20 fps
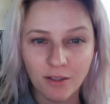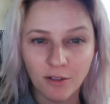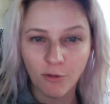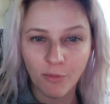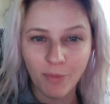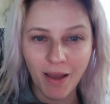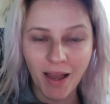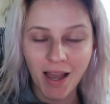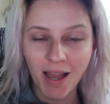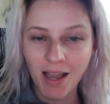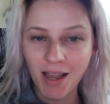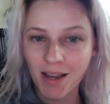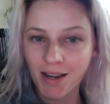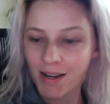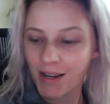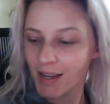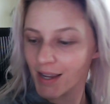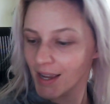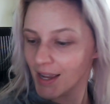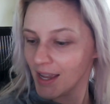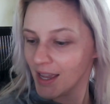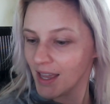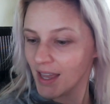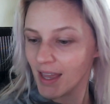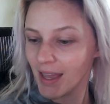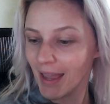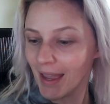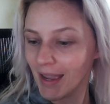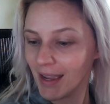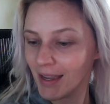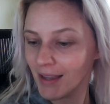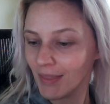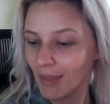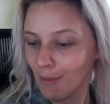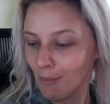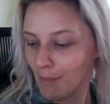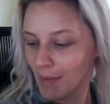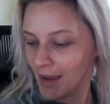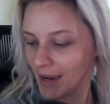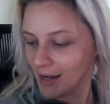bag and
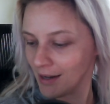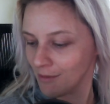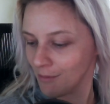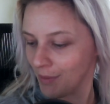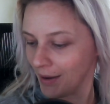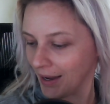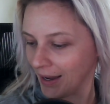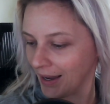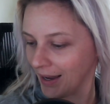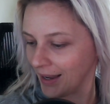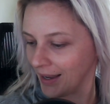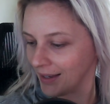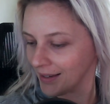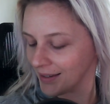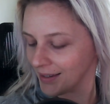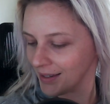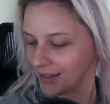the main bag.